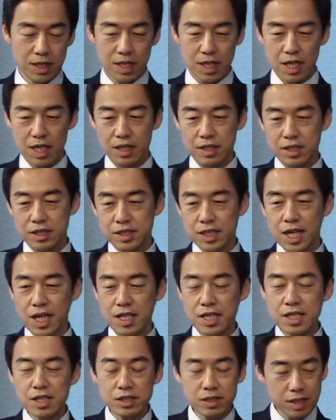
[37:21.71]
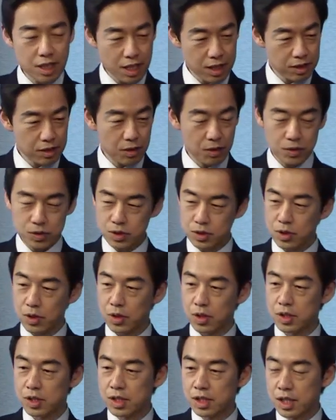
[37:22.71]
And the Chinese side
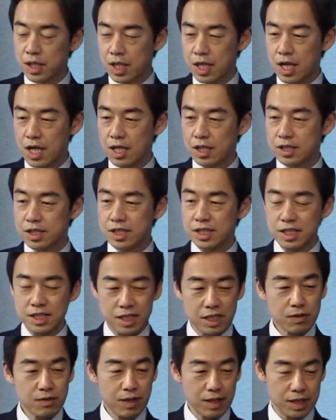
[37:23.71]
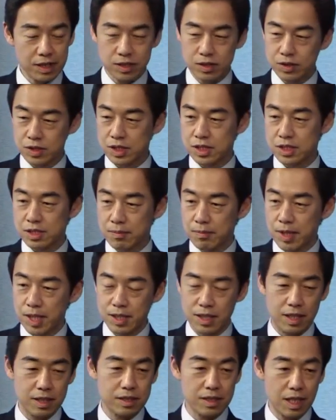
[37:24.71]
also uh, see differently
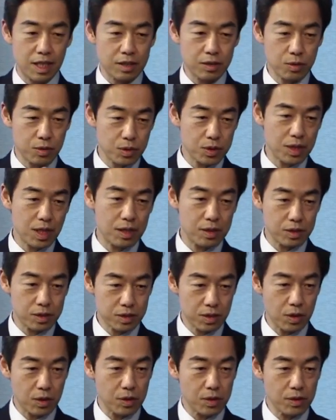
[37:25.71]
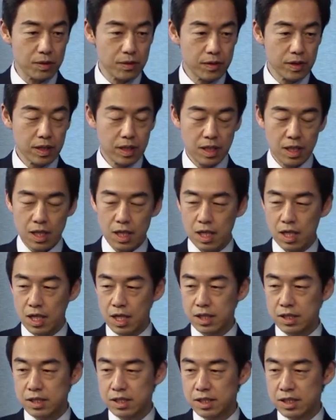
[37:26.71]
Japan uh, Tokyo and Seoul.
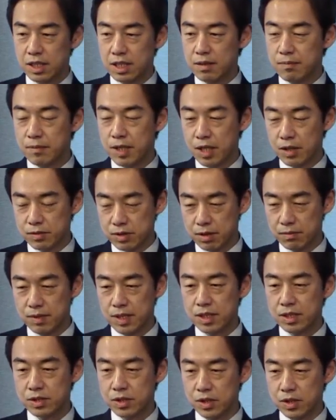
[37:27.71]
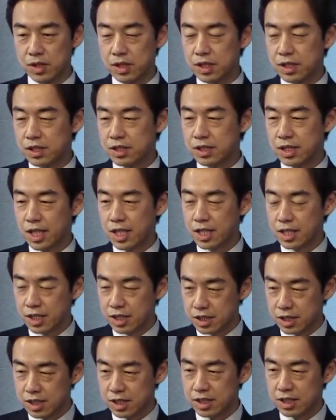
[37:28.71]
Uh, the, in my observation, China
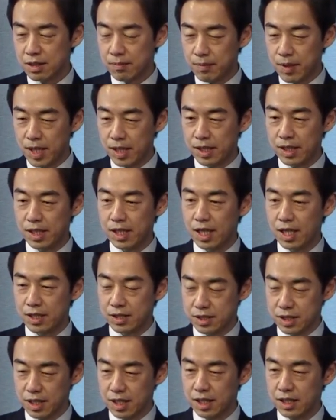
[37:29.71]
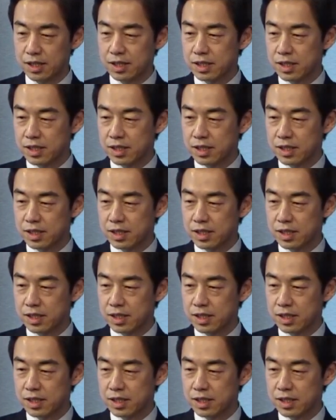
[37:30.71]
sees Japan as a,